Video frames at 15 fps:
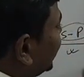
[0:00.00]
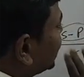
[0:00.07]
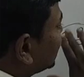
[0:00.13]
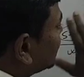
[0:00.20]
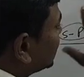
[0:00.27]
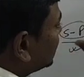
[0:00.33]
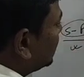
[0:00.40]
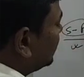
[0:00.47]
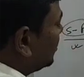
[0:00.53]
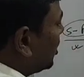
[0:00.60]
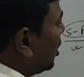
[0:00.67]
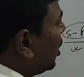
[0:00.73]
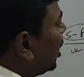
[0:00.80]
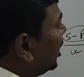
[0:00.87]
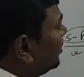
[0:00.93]
this
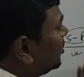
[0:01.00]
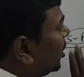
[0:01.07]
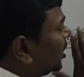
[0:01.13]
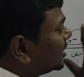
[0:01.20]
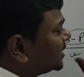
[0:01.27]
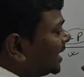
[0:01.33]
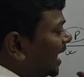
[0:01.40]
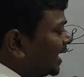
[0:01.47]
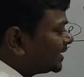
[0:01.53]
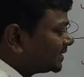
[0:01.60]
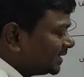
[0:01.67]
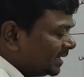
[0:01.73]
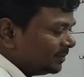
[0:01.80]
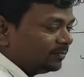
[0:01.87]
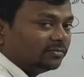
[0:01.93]
all bonds are
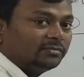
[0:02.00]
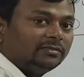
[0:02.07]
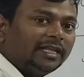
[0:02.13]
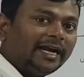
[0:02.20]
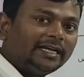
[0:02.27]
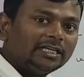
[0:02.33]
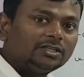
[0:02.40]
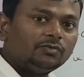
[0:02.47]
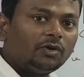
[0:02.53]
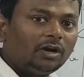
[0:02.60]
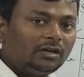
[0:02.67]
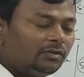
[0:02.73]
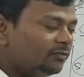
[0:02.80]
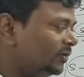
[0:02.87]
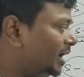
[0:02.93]
same, that is
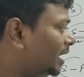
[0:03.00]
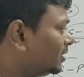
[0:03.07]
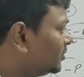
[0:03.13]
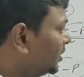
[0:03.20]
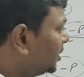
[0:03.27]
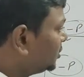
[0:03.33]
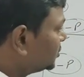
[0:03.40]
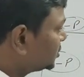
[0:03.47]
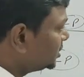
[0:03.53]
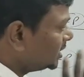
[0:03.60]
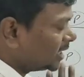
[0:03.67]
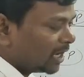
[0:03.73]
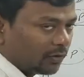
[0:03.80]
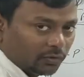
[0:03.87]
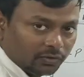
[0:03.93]
what we are going to see
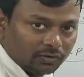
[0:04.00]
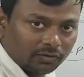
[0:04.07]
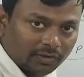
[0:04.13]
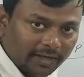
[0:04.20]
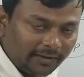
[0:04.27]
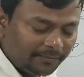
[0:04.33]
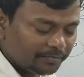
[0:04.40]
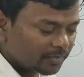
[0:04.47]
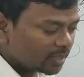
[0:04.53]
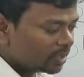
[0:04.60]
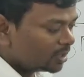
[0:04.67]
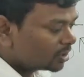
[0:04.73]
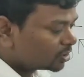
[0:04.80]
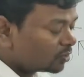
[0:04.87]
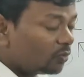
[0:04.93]
now. Okay.
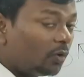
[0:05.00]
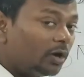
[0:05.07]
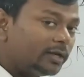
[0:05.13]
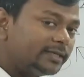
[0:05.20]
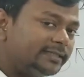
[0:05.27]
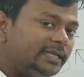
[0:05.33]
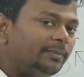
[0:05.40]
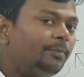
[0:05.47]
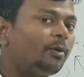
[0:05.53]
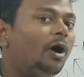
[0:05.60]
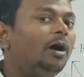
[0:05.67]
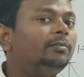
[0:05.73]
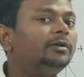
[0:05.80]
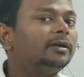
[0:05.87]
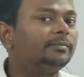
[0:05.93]
So what is the
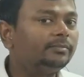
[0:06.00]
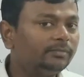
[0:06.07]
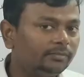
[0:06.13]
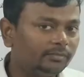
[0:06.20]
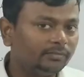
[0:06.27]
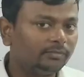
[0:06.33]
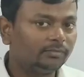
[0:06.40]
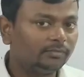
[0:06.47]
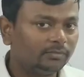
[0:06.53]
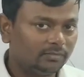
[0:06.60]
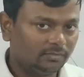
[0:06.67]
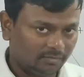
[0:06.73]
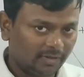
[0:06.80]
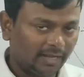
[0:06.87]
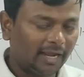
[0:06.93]
problem?
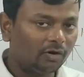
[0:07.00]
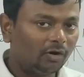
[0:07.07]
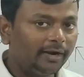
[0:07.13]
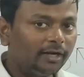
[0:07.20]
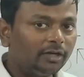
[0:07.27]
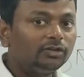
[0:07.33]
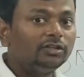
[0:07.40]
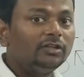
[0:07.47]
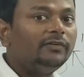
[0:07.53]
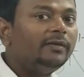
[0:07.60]
According to the